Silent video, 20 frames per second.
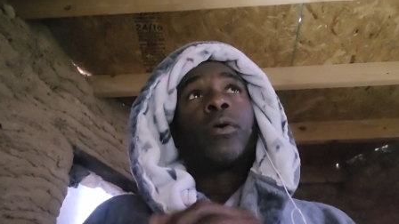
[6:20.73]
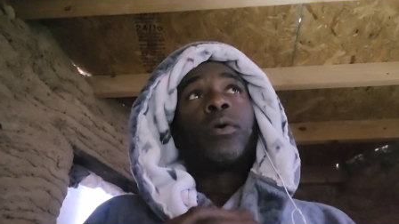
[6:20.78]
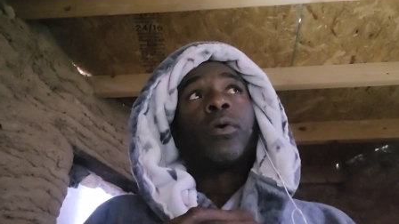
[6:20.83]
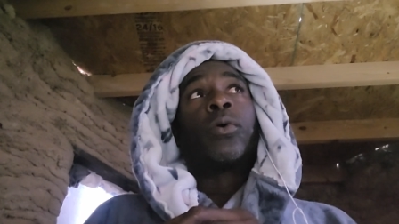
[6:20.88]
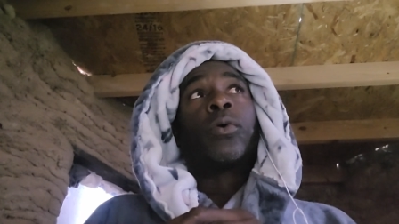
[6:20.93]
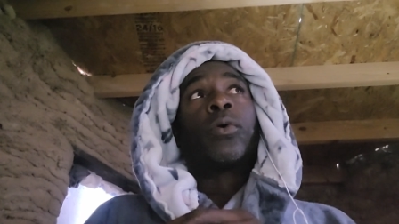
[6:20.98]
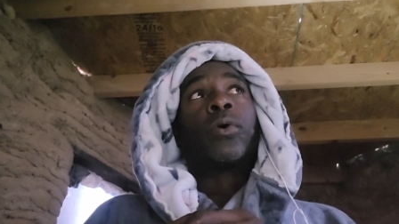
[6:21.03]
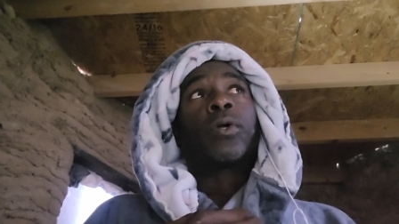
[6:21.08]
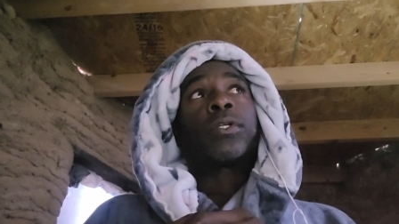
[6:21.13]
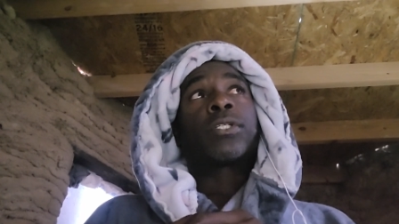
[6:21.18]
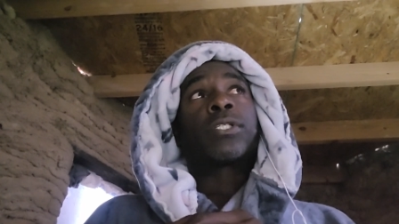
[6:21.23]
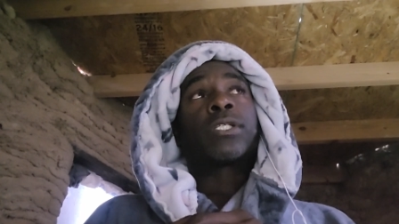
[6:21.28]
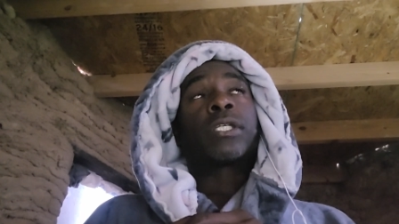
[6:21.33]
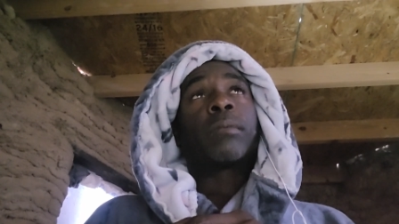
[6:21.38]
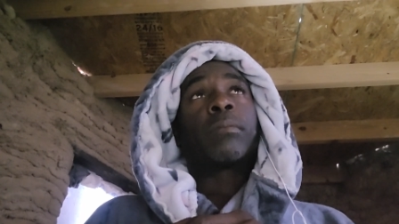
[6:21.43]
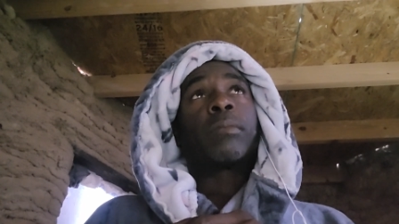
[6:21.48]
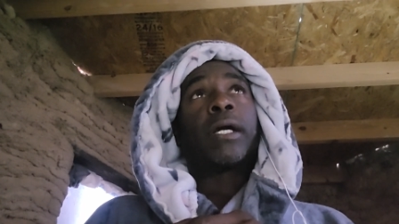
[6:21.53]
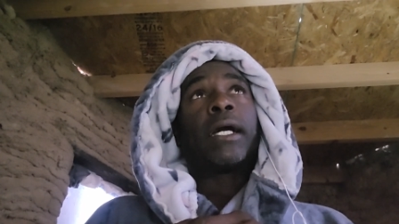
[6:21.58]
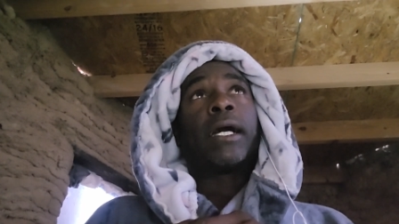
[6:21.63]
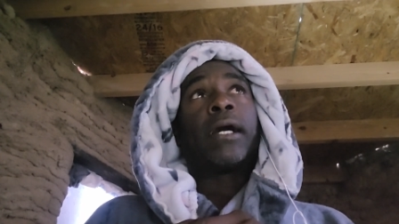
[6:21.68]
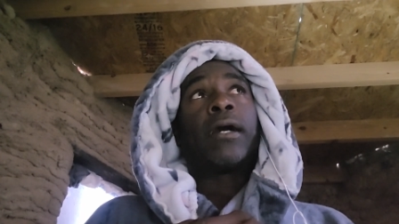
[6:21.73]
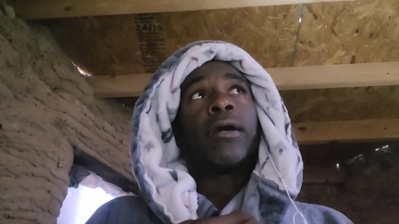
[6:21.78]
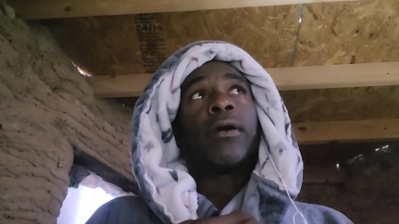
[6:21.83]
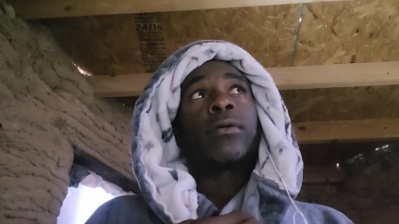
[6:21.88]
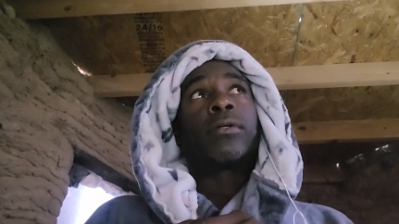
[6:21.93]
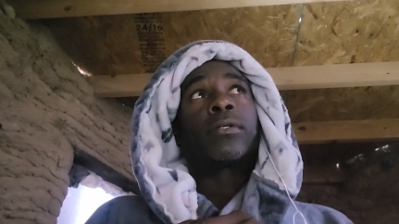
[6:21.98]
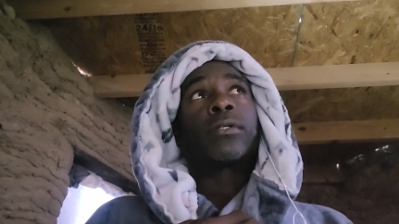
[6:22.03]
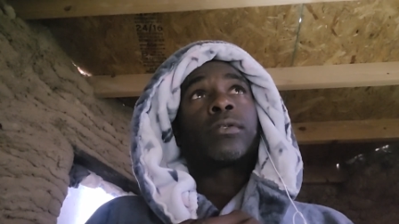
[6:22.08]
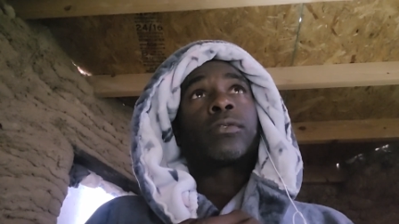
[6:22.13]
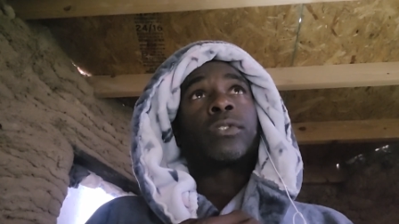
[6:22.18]
or
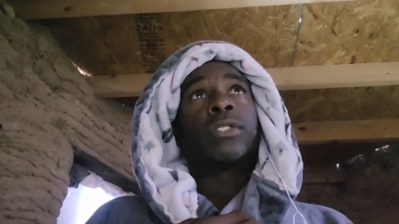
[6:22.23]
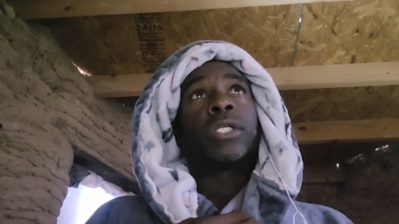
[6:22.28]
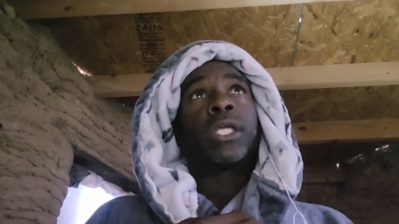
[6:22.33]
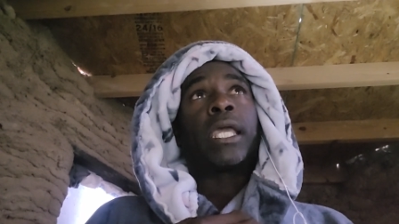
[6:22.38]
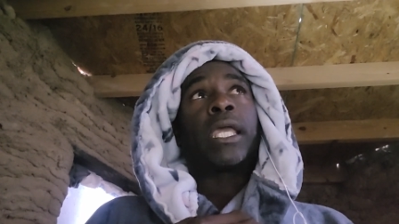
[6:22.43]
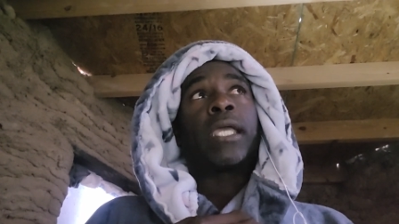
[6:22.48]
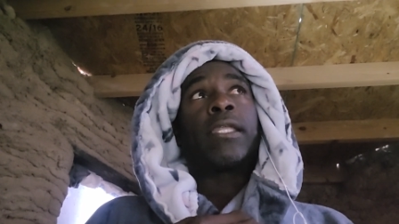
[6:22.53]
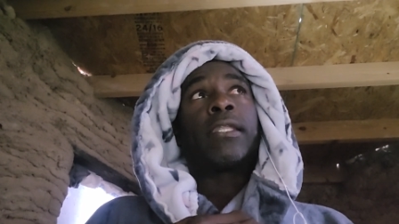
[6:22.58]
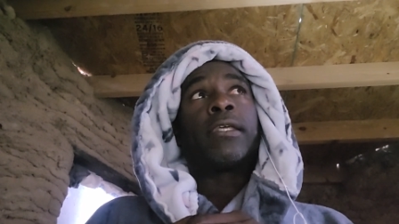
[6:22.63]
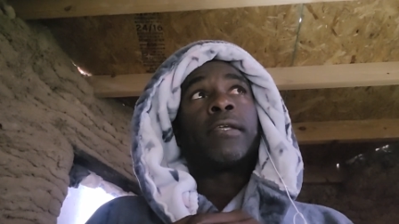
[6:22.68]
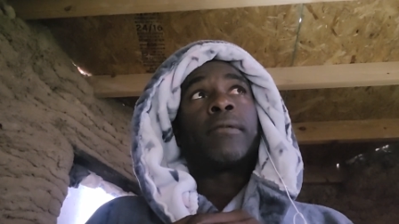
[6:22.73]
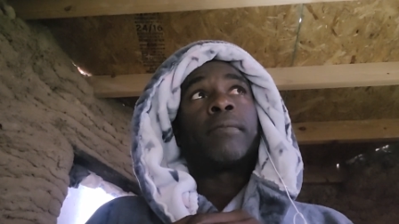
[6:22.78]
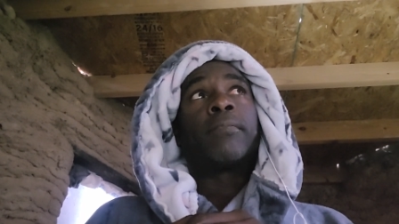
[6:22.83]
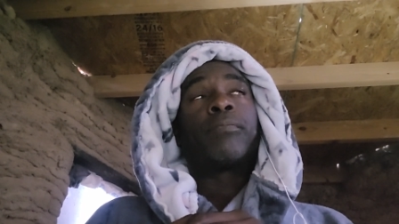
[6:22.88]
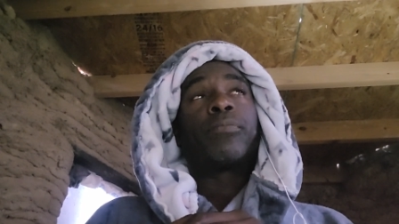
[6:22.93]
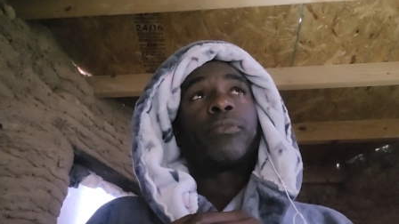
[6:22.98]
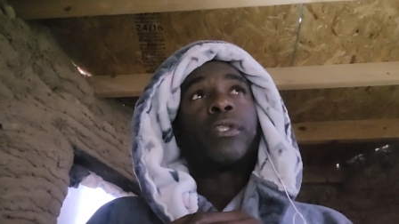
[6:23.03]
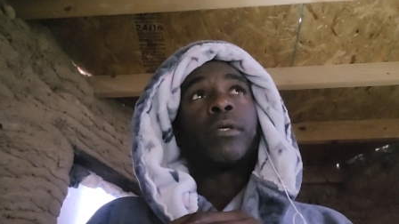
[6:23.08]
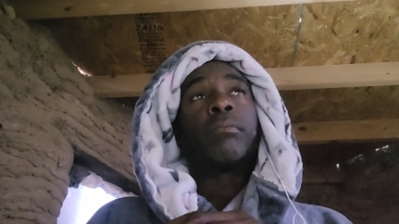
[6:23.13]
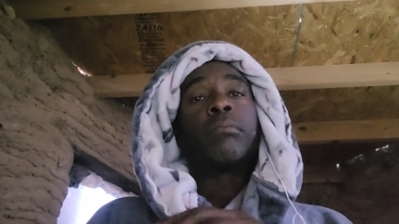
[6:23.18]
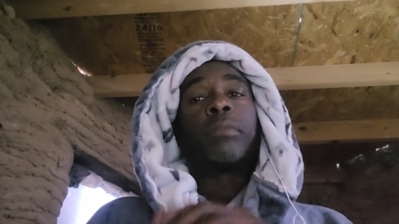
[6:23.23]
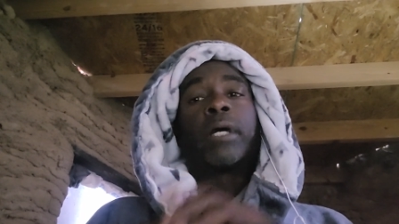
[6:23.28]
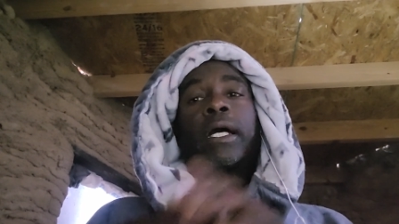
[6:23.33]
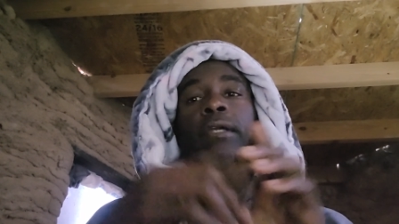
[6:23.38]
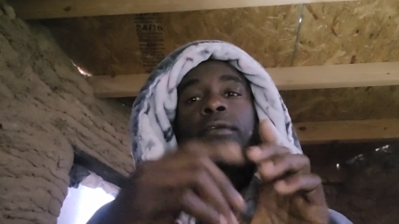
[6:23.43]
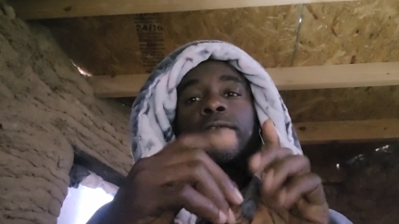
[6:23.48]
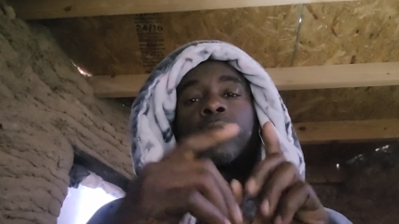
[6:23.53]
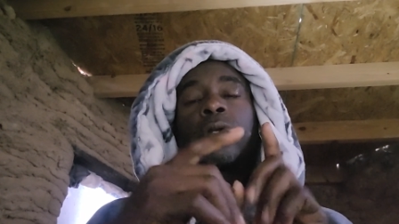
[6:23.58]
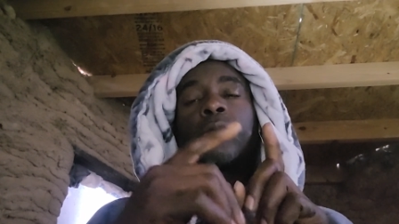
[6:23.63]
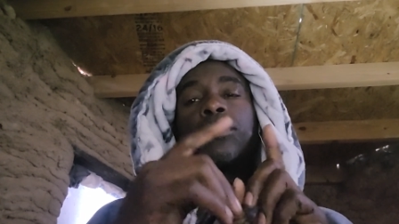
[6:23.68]
somehow creating the
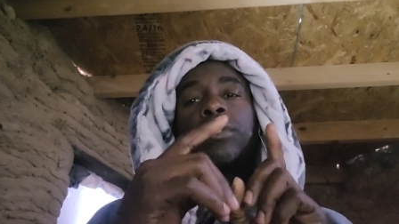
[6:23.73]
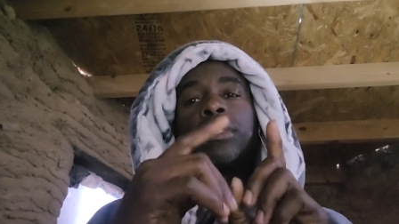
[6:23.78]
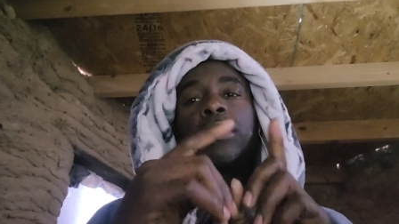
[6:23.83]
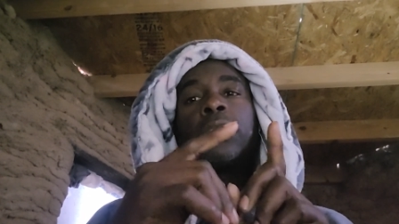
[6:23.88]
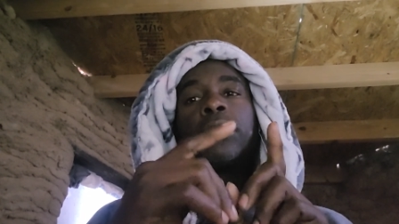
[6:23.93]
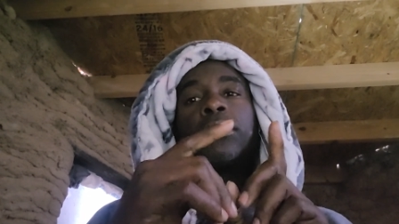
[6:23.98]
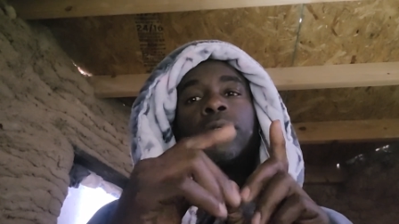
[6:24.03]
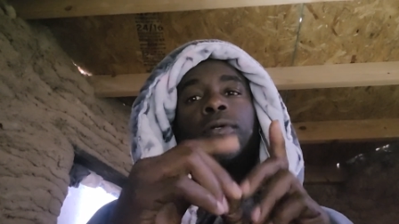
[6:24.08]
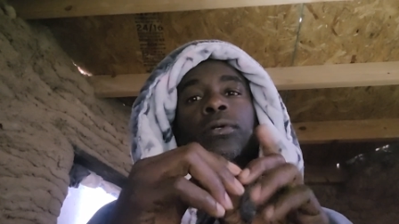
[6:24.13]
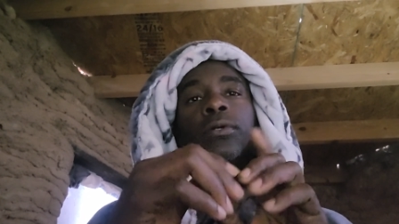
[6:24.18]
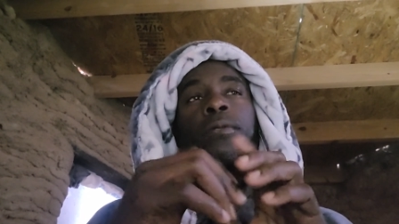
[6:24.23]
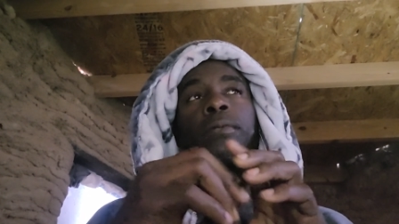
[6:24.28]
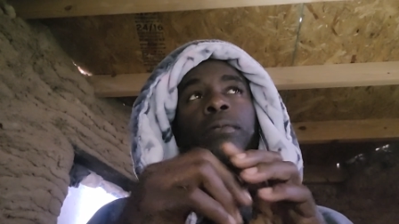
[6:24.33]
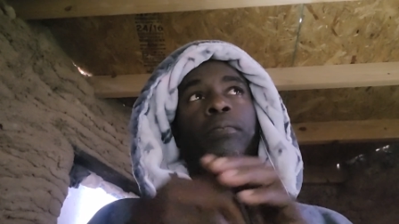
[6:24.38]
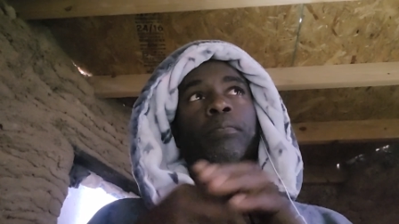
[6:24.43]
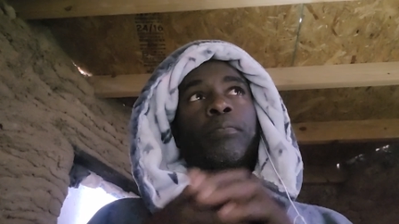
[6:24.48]
micro needle